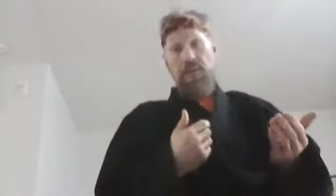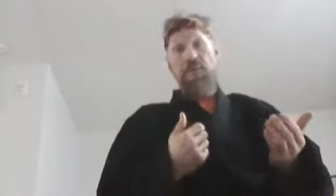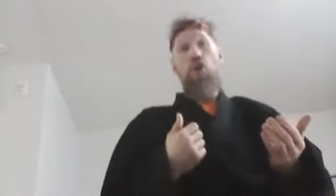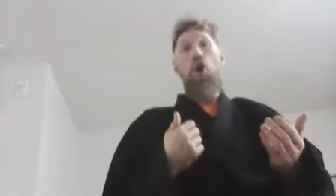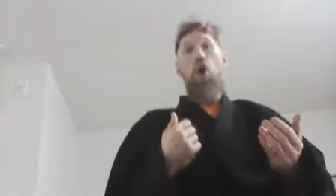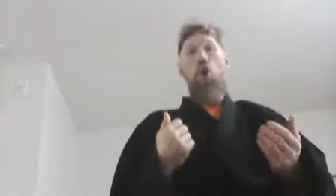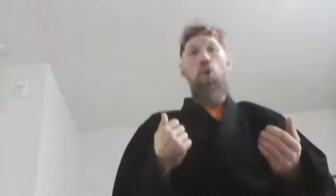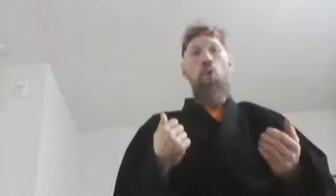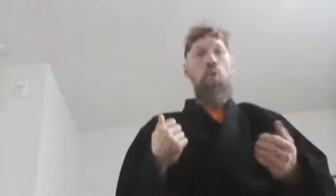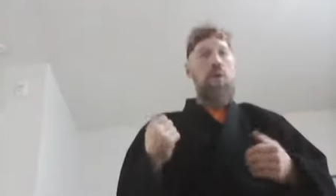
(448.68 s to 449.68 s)

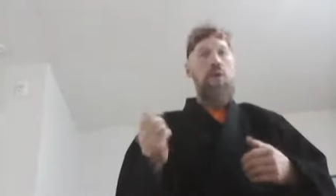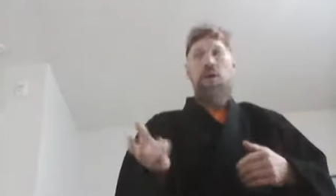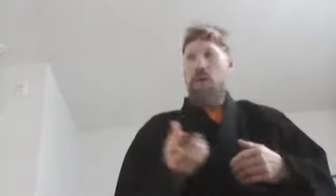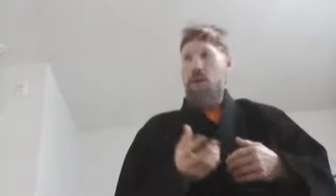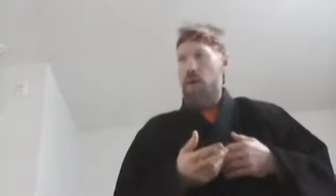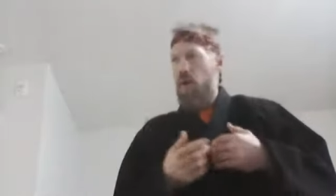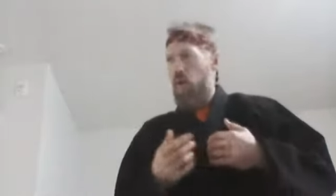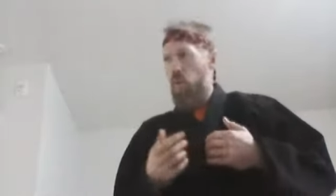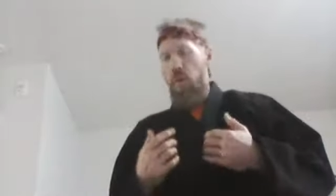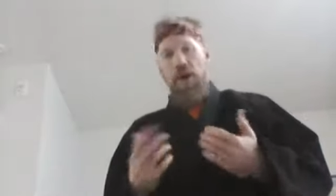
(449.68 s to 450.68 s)
know
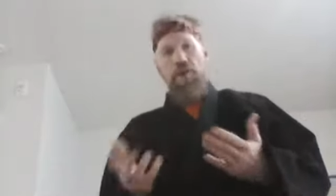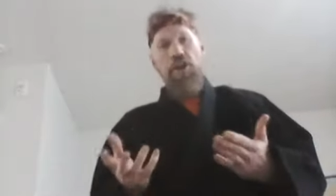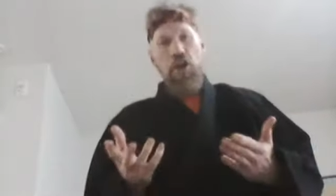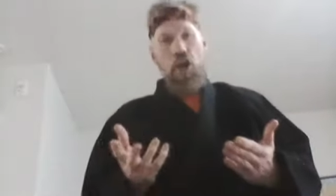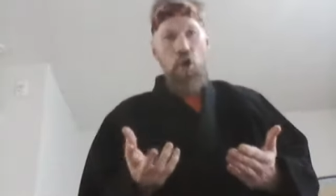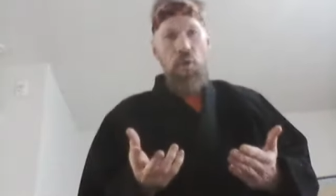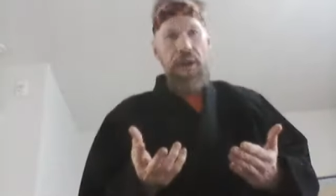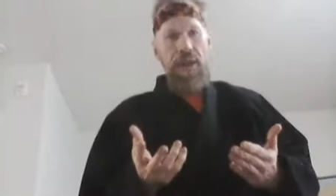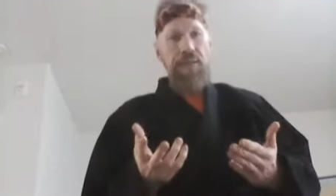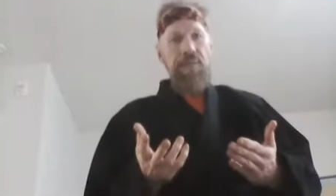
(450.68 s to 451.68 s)
where you're
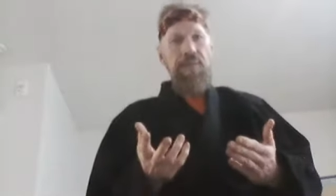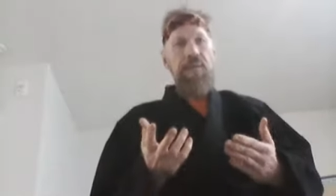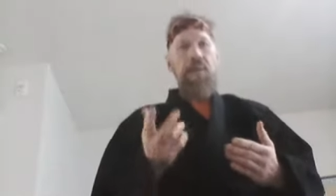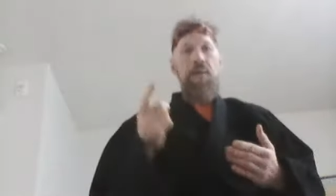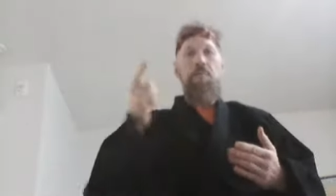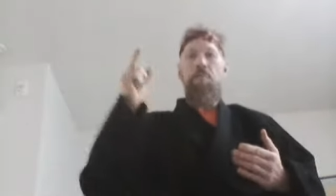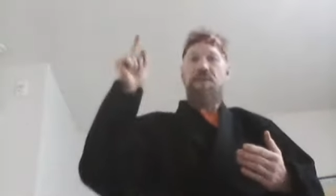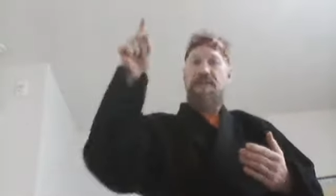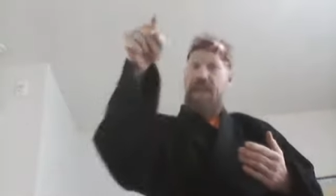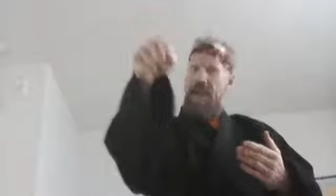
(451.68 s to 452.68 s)
going,
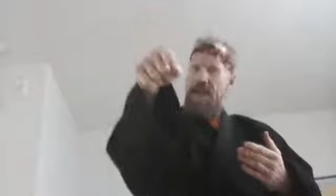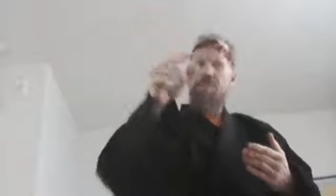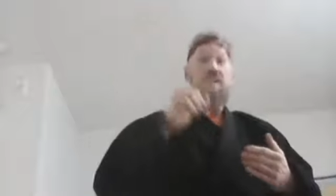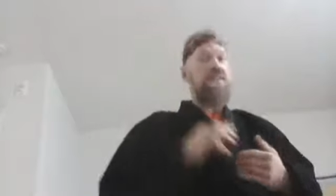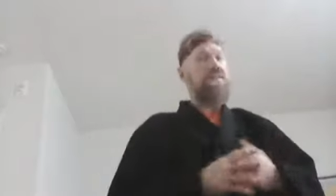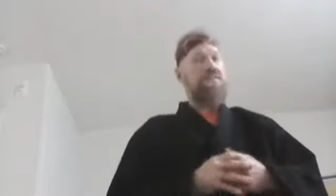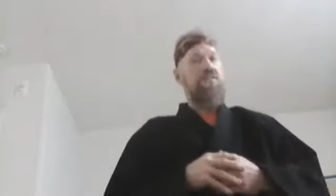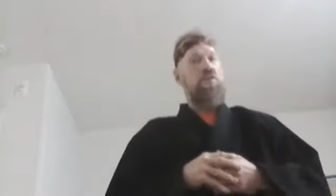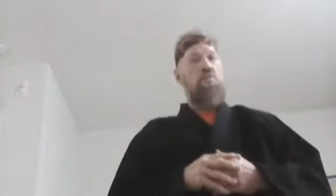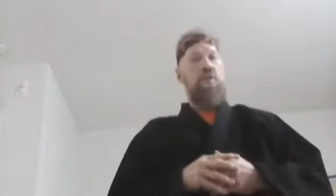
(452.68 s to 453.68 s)
but the enemy doesn't
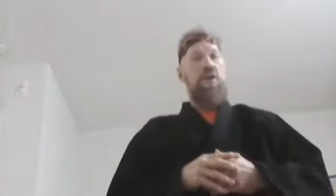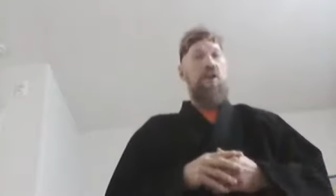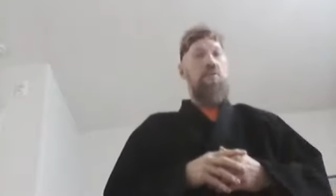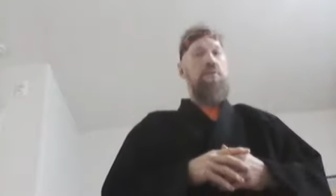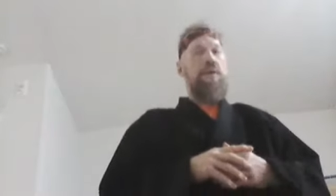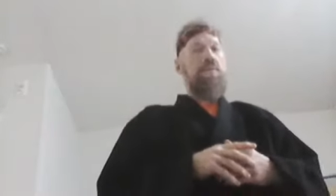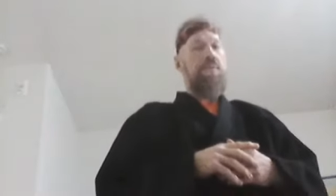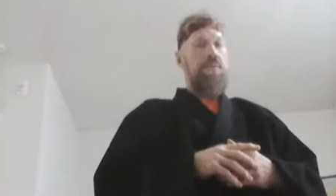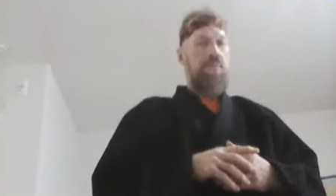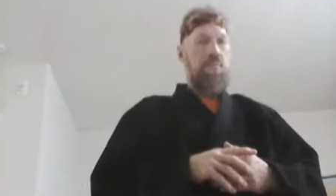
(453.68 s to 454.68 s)
know where you're going
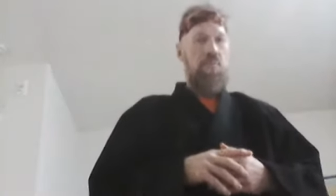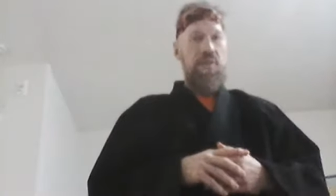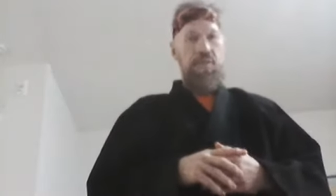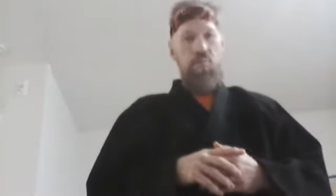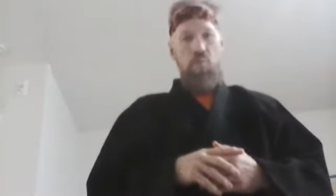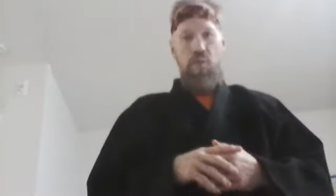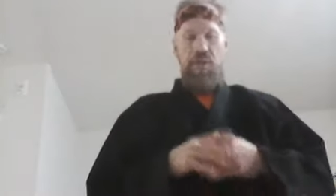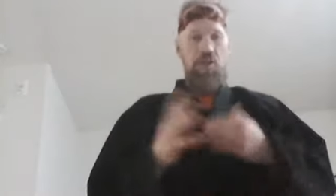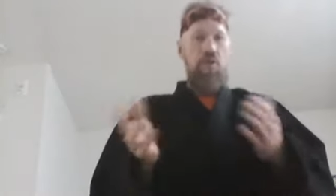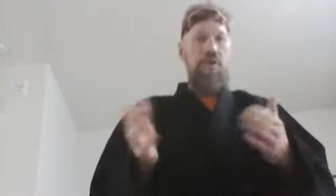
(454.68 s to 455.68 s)

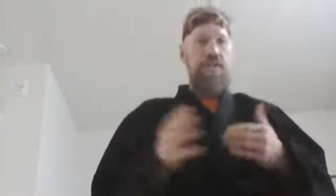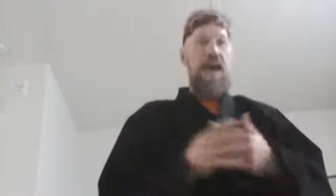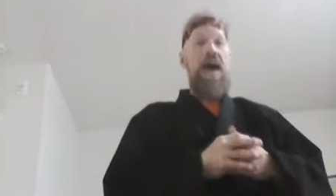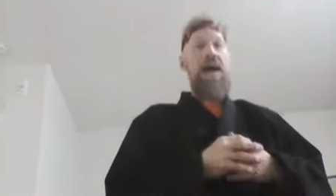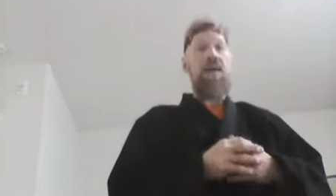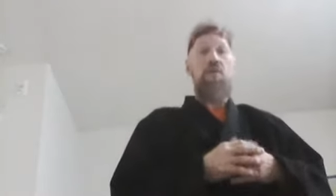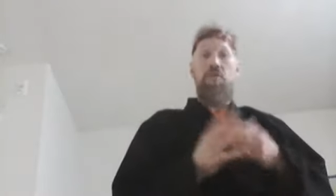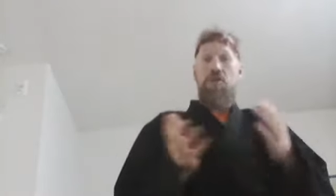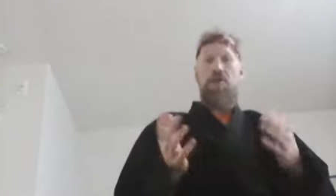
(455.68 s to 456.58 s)
with your attack or your